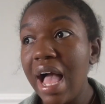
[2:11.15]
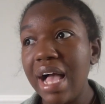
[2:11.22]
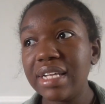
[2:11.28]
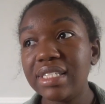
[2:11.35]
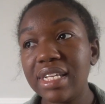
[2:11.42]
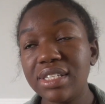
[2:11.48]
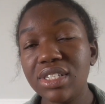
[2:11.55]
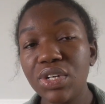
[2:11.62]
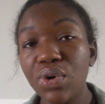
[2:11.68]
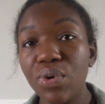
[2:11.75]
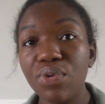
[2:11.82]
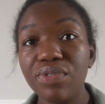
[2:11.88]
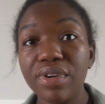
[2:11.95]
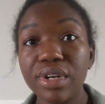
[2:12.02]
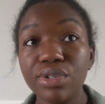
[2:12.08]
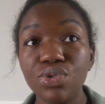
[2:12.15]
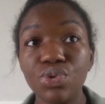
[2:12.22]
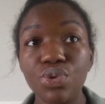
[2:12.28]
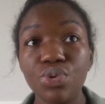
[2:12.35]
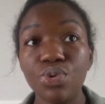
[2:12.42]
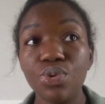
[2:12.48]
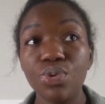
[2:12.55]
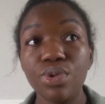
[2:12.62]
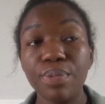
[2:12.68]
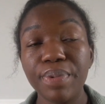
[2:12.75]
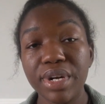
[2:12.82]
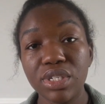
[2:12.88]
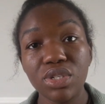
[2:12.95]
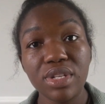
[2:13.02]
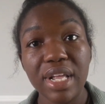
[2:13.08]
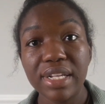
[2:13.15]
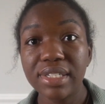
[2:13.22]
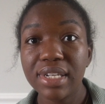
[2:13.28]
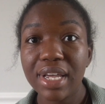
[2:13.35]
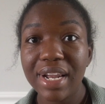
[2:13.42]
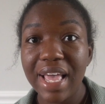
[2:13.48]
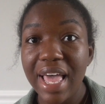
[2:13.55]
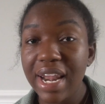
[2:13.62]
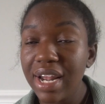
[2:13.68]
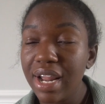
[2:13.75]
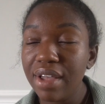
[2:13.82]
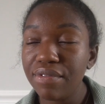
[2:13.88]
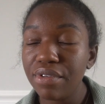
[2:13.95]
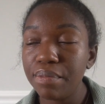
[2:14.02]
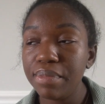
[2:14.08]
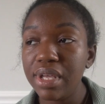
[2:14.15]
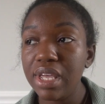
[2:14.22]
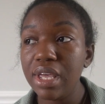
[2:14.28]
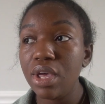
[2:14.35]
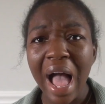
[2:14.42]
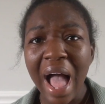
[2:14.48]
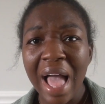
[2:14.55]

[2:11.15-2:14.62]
I sent it over to the person that's going to edit it for me.